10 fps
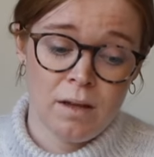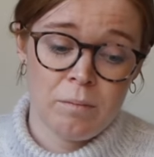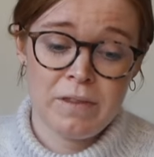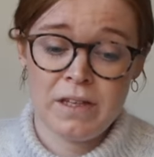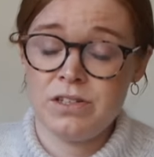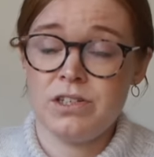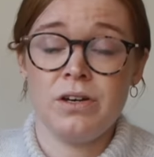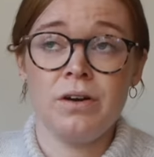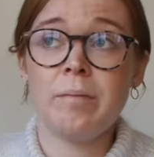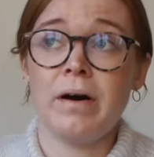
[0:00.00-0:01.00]
But there's
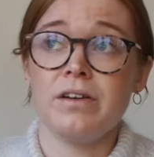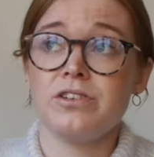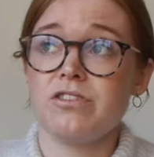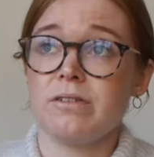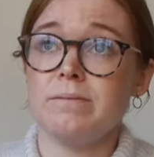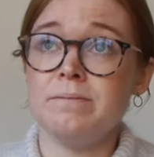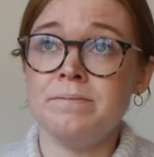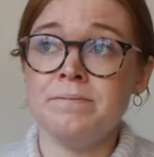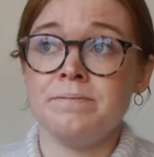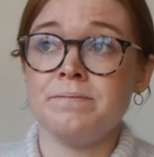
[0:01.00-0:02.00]
so much,
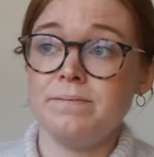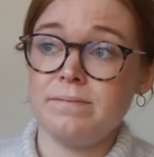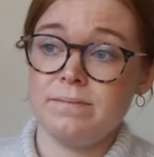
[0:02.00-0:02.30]
you